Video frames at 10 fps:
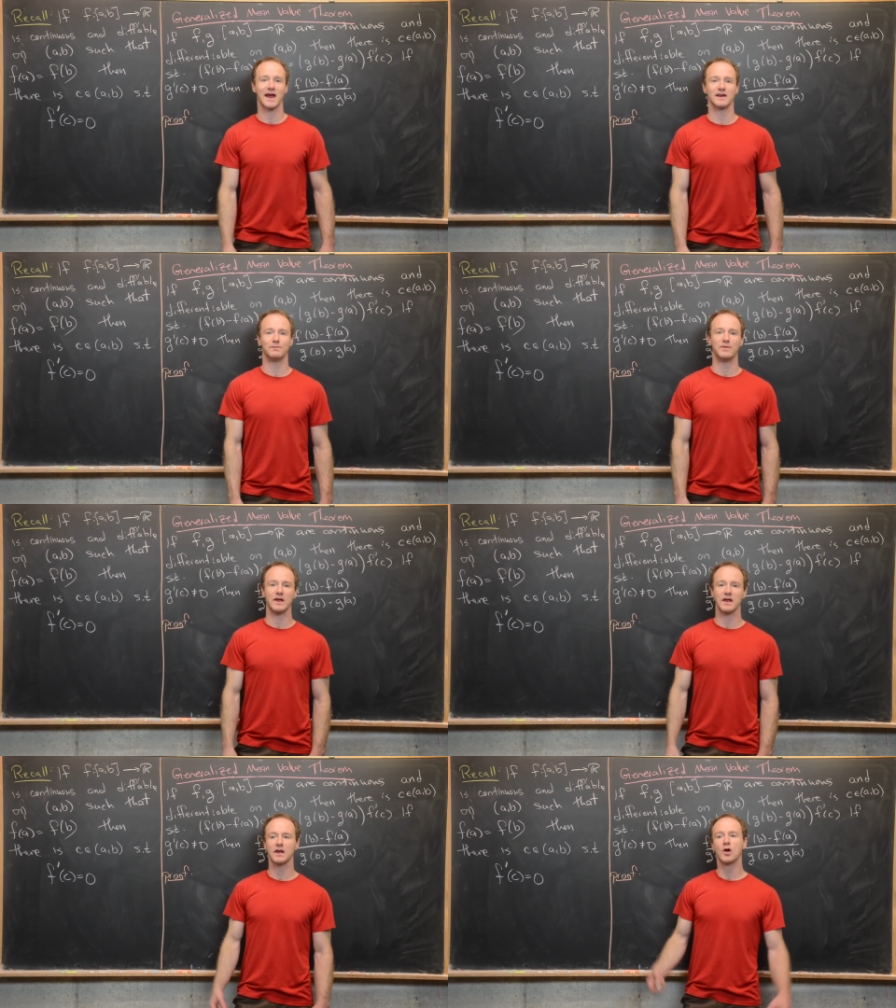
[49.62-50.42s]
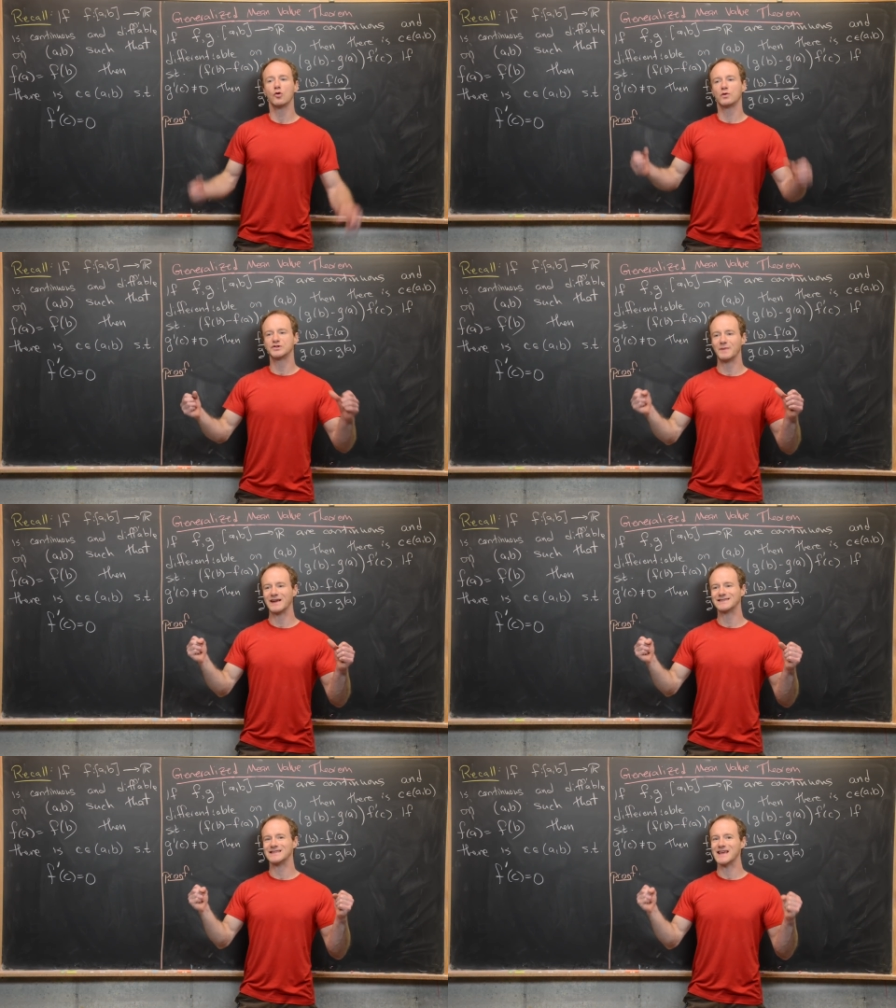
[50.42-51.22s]
and b, which
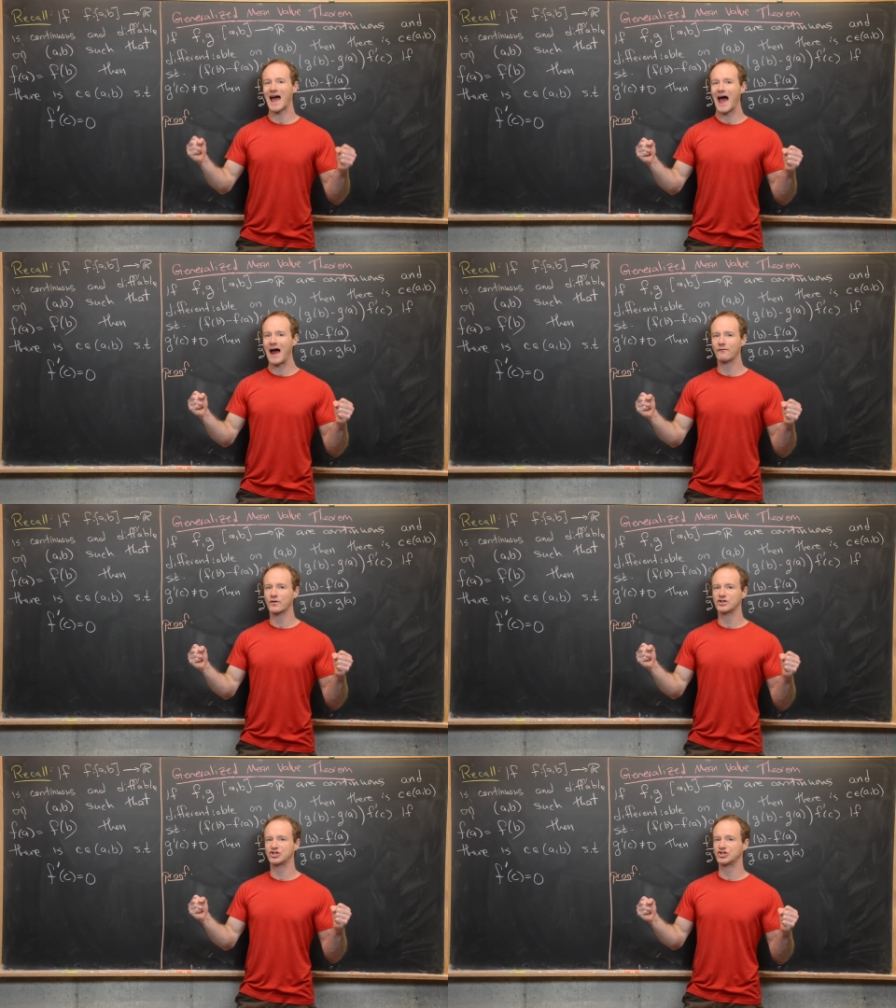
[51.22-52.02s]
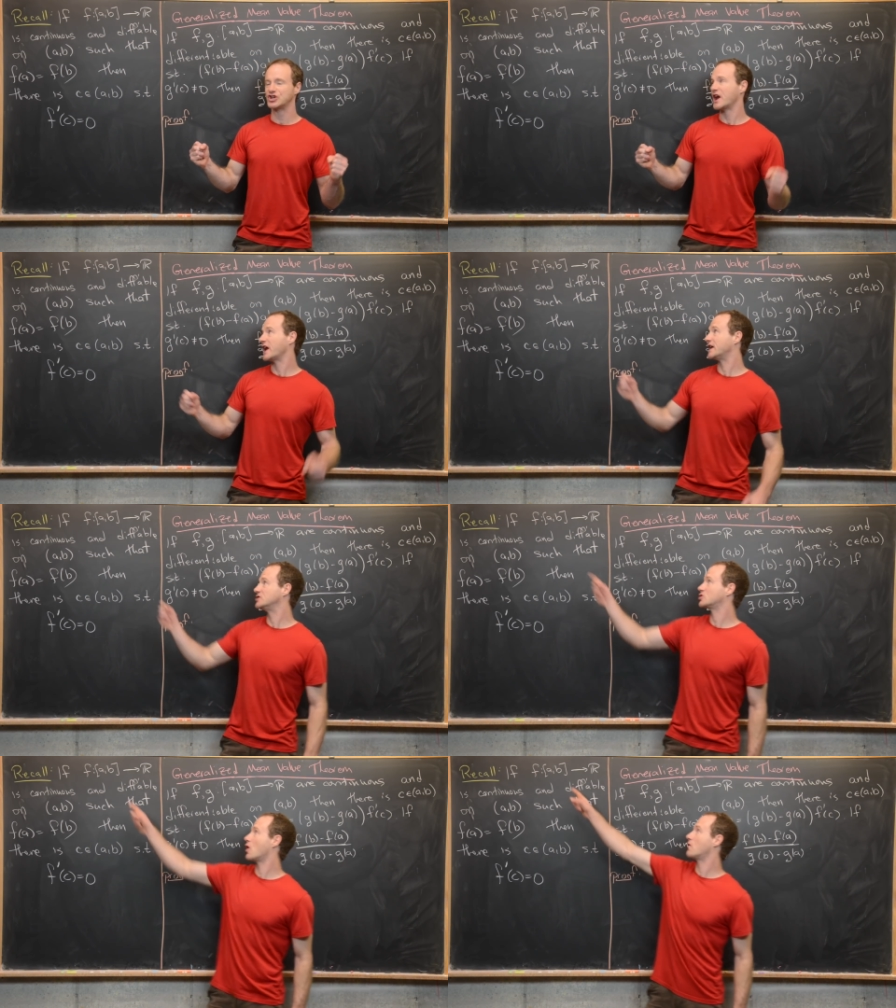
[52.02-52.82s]
makes the average
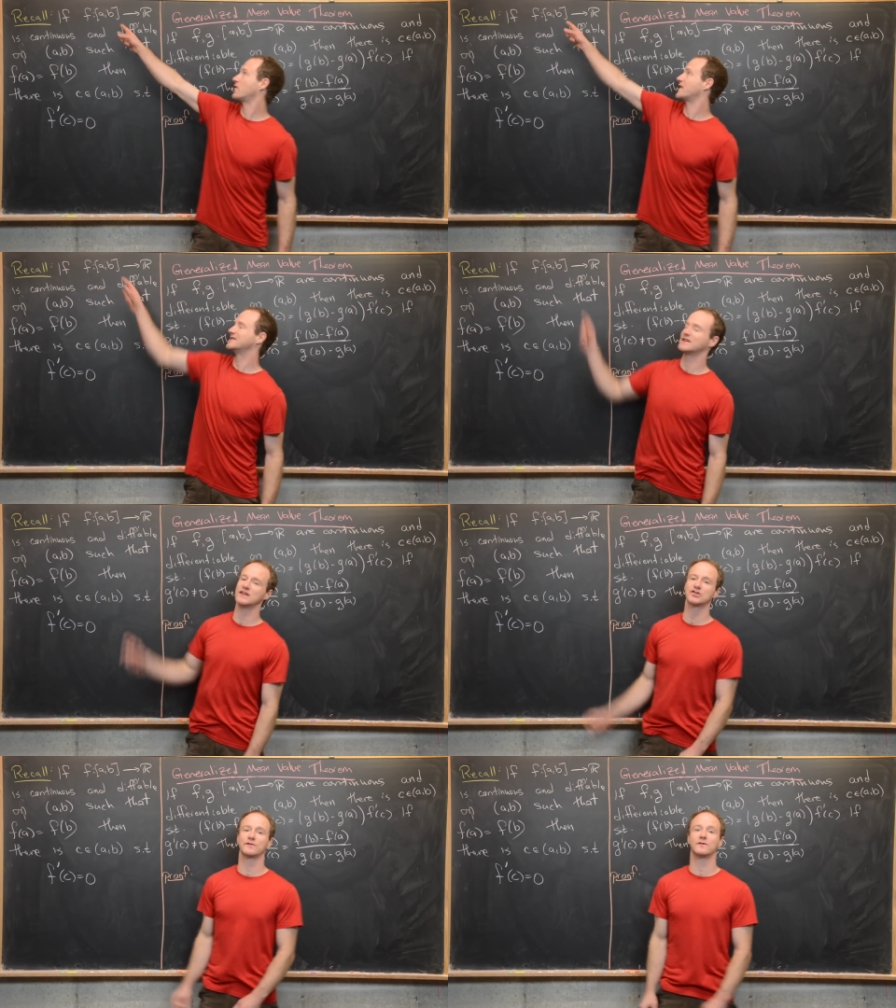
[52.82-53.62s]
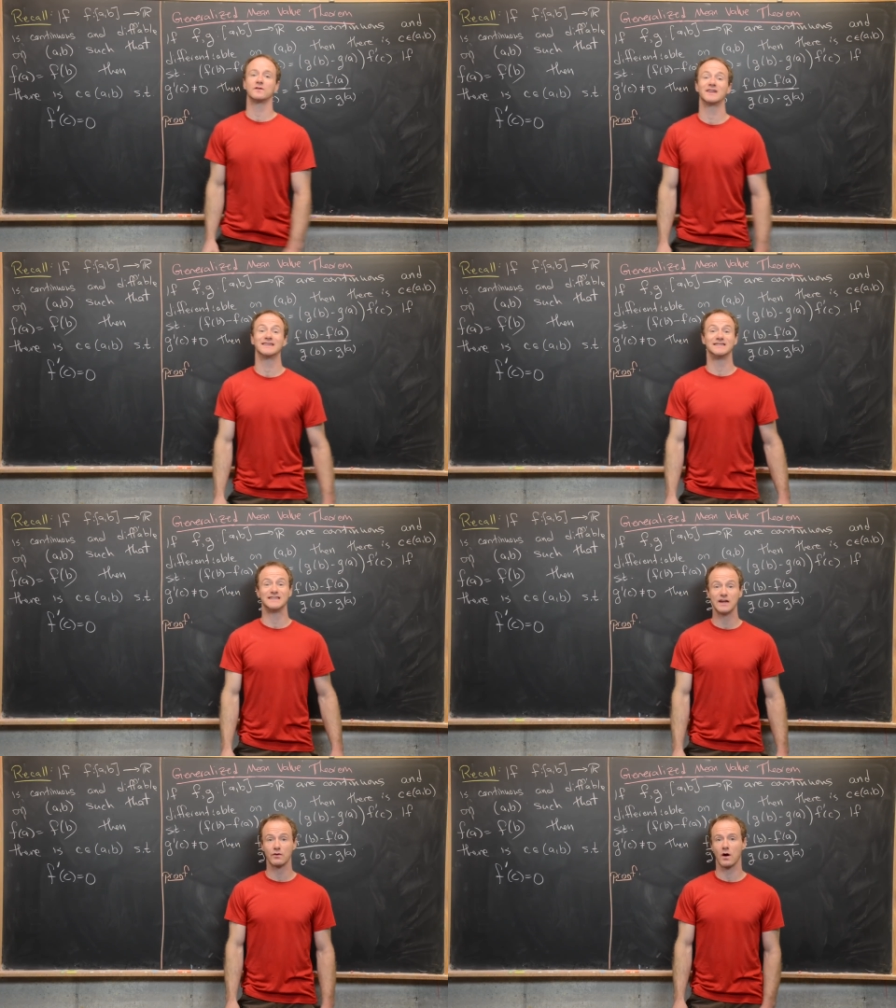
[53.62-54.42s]
change over this interval
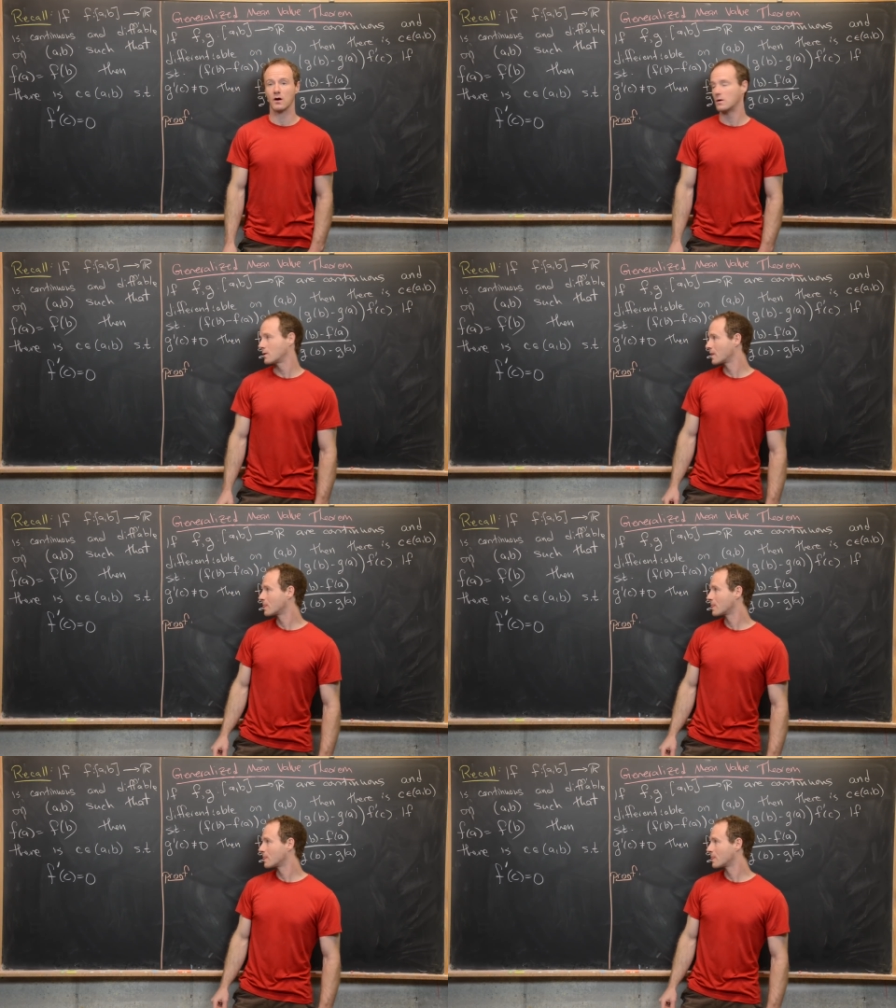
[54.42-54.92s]
0,